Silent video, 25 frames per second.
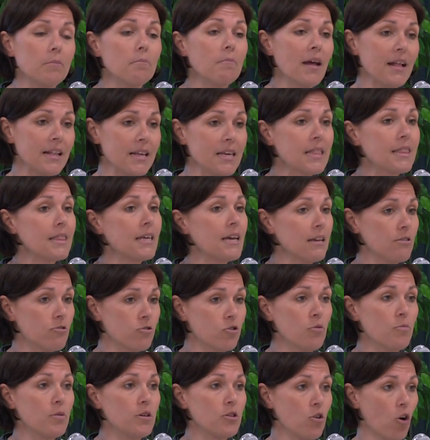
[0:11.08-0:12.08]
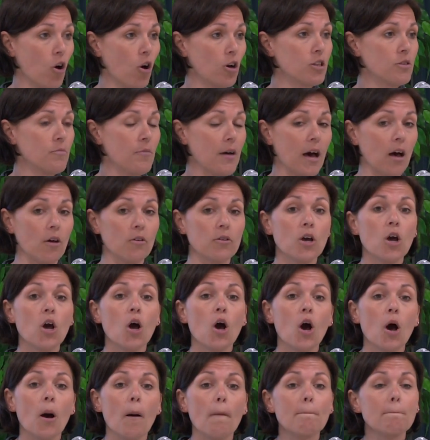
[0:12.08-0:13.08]
many things could be talked about
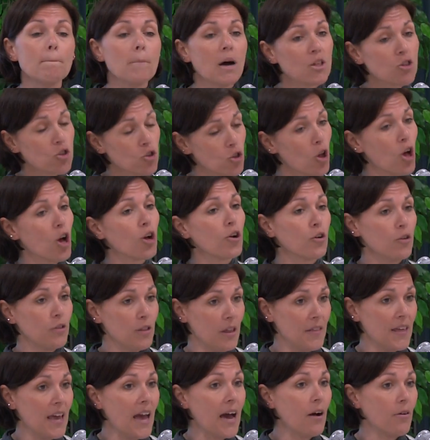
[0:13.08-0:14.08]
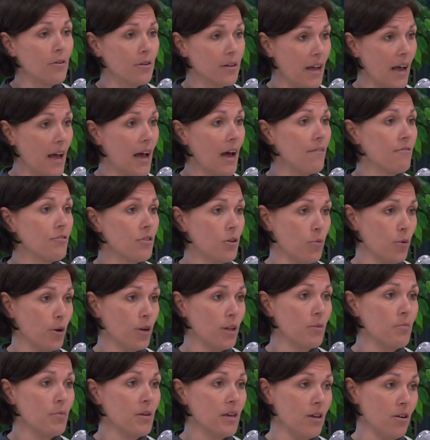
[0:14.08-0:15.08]
much longer than the hour and a half that we're going
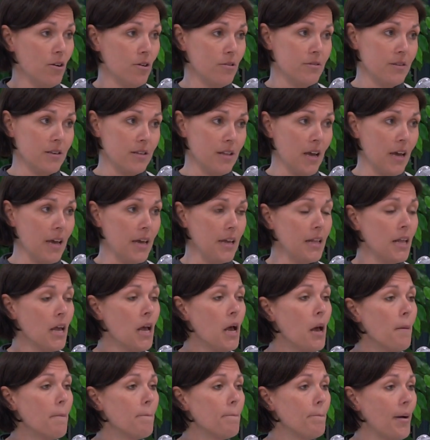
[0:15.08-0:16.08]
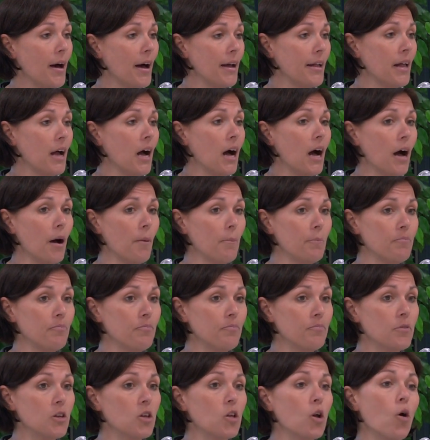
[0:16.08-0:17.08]
to be here tonight. But
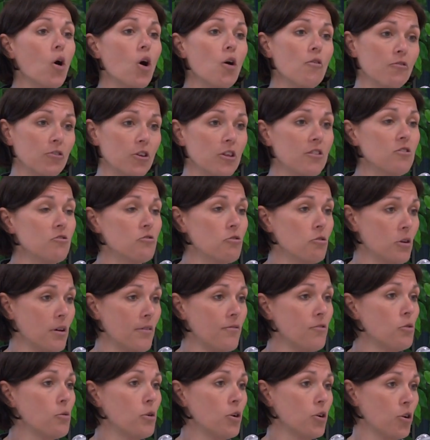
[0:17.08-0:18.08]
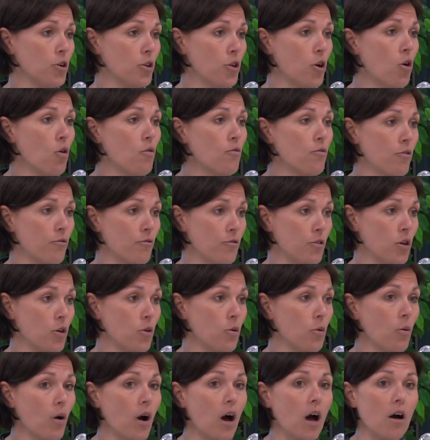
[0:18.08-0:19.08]
hopefully this will give you a good
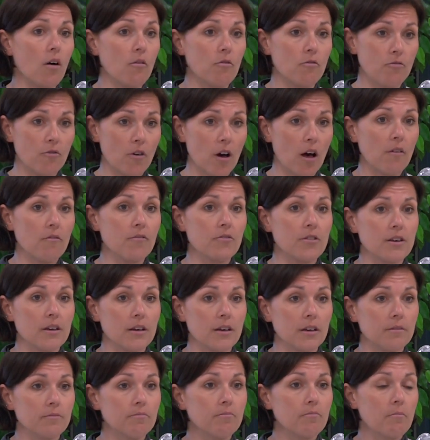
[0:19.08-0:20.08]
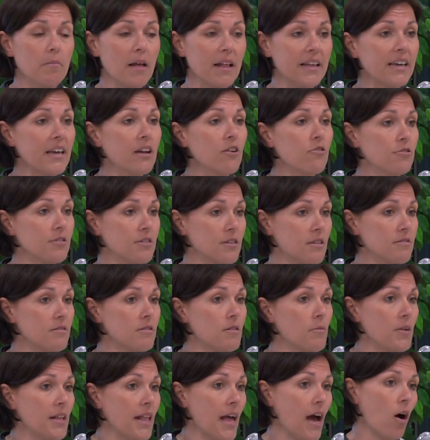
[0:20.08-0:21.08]
overview of the Medicare
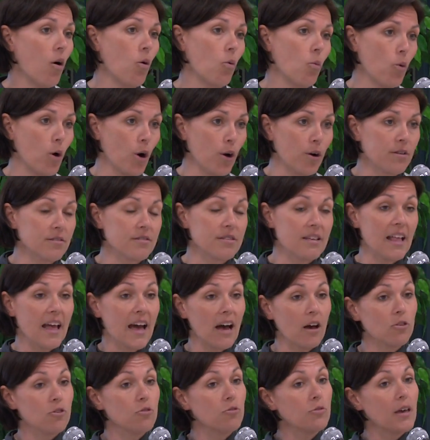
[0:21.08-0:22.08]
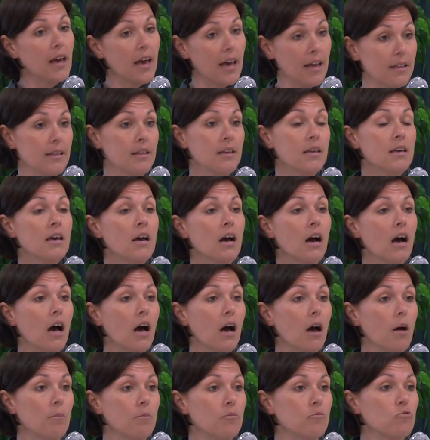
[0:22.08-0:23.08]
system and how it works and how you get
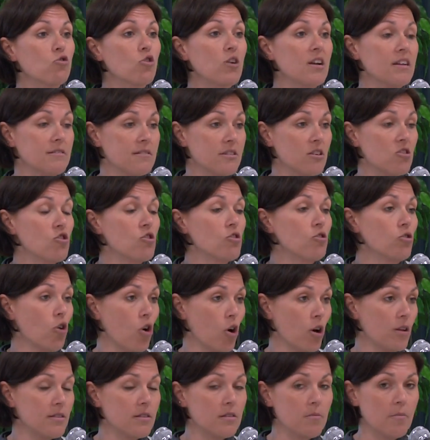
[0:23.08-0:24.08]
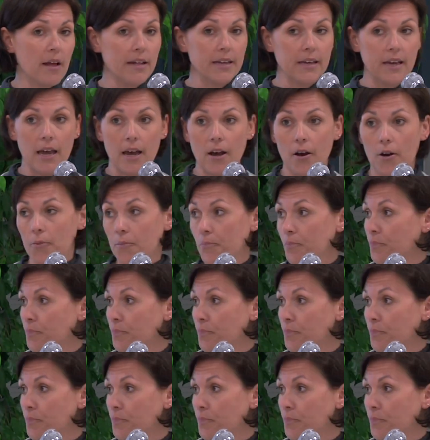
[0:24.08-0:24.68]
transitioned onto Medicare.